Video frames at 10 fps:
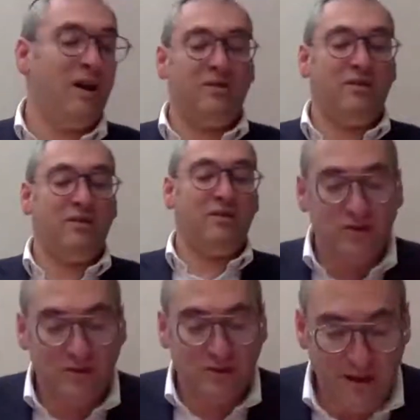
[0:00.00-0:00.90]
The other
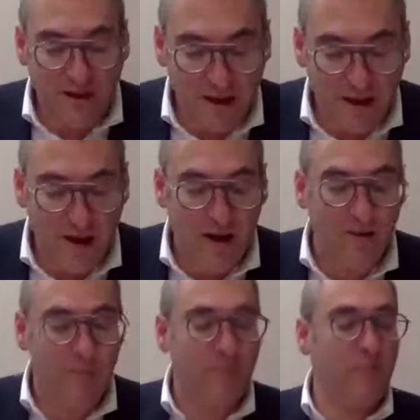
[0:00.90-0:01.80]
interesting
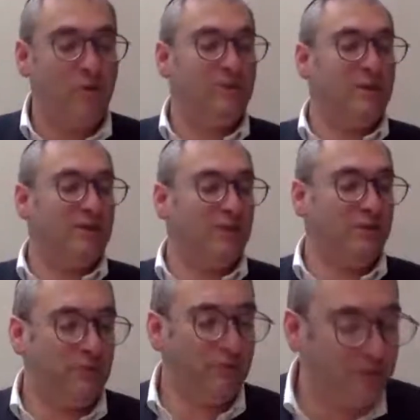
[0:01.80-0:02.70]
point about
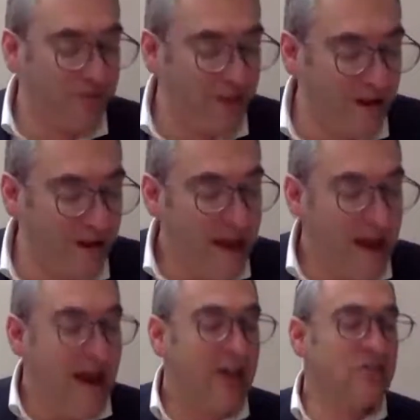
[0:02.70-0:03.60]
this verse is that
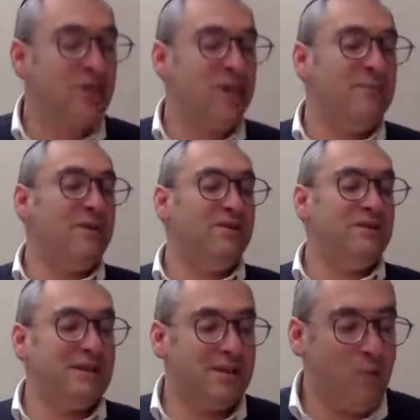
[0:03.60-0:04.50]
Hashem here
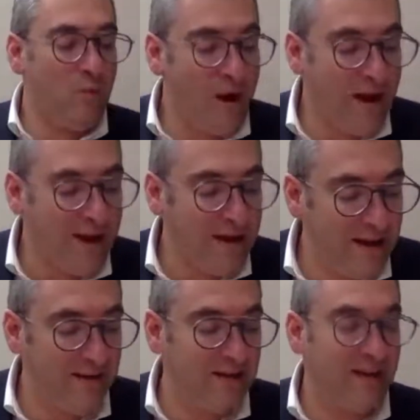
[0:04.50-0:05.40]
says that why
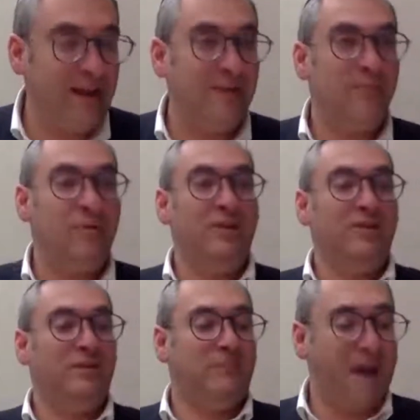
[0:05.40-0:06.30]
is it that he
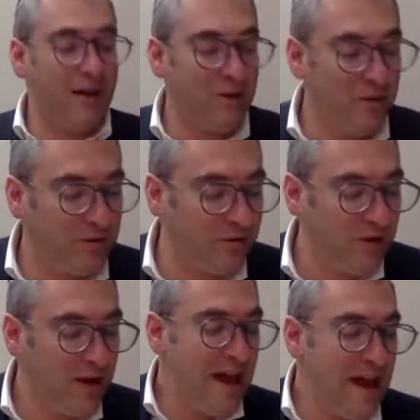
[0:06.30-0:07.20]
brings the
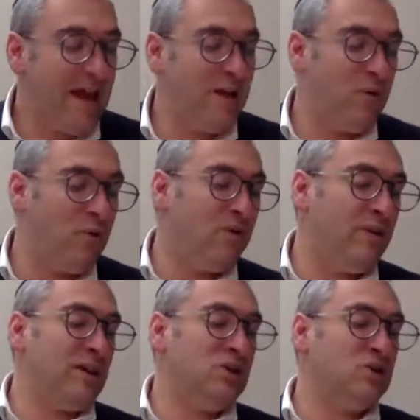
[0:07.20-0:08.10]
makos? In
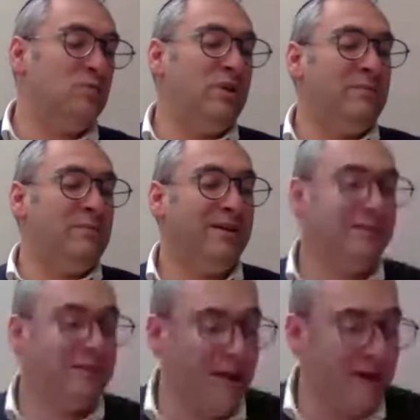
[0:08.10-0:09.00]
order that I should bring
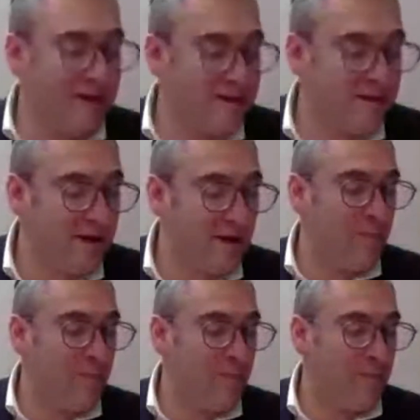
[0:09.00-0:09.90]
my
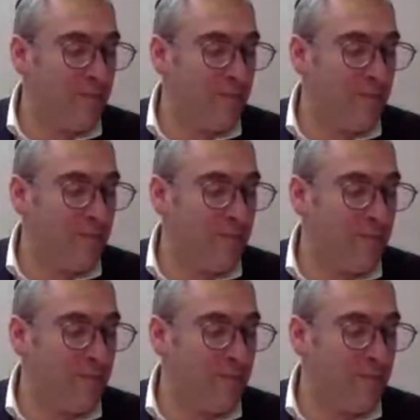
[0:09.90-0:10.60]
signs amongst them.